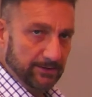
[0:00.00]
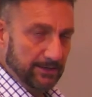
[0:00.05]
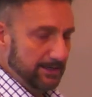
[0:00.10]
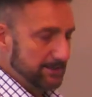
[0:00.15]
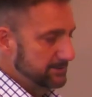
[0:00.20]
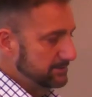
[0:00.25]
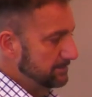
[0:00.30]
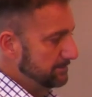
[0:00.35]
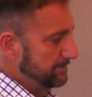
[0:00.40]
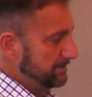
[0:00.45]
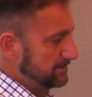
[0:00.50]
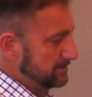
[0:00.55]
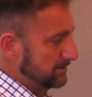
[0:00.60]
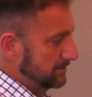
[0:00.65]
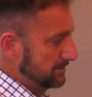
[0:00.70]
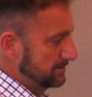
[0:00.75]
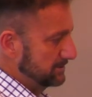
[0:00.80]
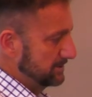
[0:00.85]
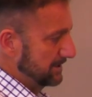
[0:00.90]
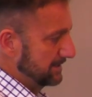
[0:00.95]
that, so be
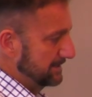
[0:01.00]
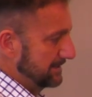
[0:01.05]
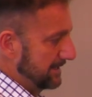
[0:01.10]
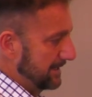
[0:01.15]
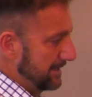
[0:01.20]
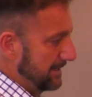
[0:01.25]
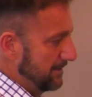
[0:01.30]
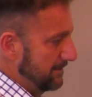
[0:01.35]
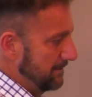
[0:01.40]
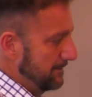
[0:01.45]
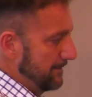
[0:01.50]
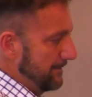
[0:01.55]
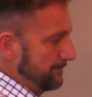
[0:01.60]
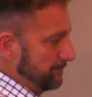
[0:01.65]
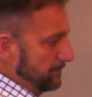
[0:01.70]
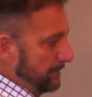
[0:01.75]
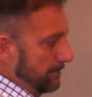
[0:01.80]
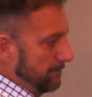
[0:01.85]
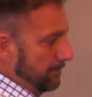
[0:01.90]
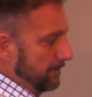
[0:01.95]
sure to check that out.
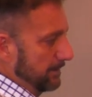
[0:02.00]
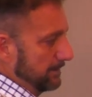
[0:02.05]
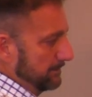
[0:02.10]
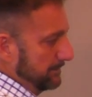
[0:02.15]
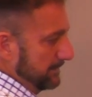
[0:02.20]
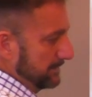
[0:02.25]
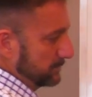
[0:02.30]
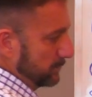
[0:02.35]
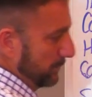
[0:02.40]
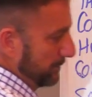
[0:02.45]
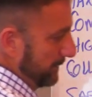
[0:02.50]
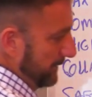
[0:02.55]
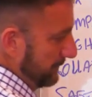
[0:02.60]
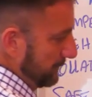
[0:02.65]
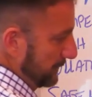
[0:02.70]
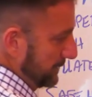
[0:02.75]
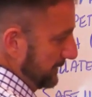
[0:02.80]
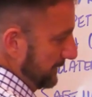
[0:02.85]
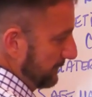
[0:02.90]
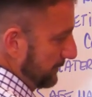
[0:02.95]
But these will be
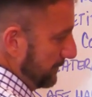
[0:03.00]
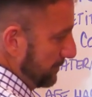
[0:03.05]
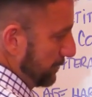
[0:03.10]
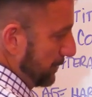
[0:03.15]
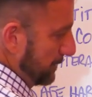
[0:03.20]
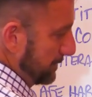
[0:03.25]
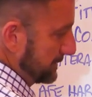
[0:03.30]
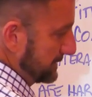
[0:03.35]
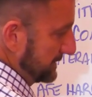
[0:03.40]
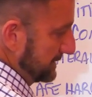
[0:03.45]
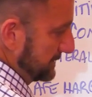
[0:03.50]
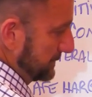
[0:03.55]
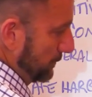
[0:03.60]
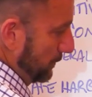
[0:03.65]
for different purposes.